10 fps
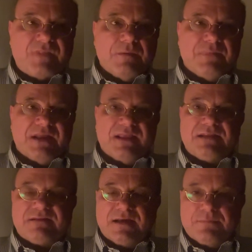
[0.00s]
by
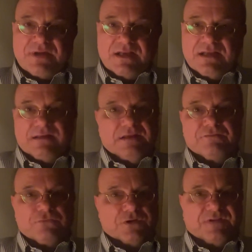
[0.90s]
that time, by
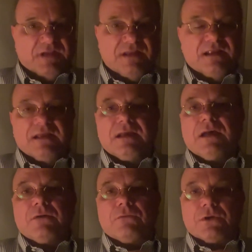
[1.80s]
1914,
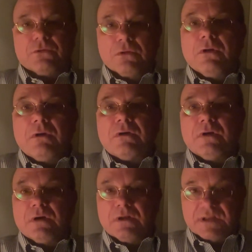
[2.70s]
were no longer
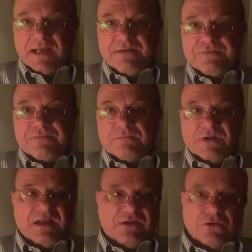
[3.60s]
alive.
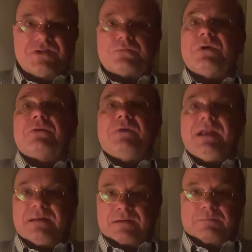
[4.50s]
And those were
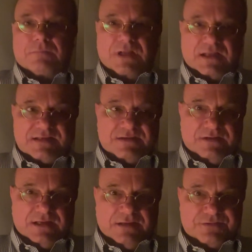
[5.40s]
great
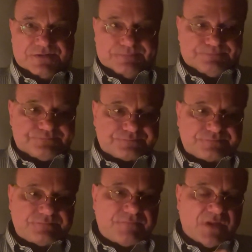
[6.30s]
military leaders.
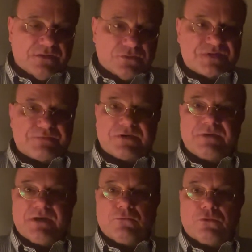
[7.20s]
Those were
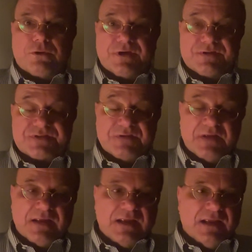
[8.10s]
great warriors
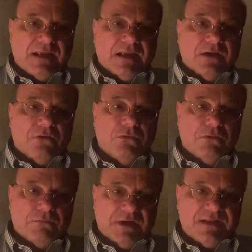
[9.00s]
who
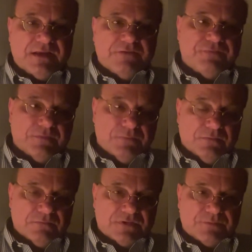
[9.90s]
went there from
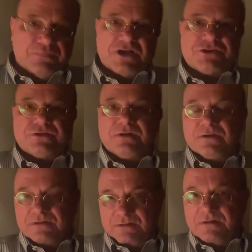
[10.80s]
the Prussian,
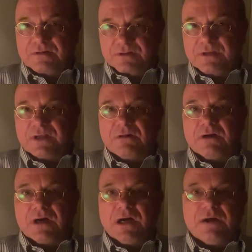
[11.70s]
you know,
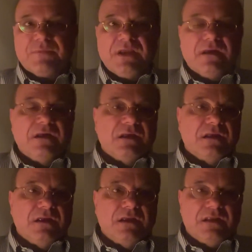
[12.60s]
army
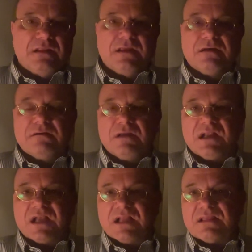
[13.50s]
in there
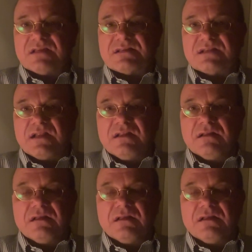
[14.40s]
and got this done.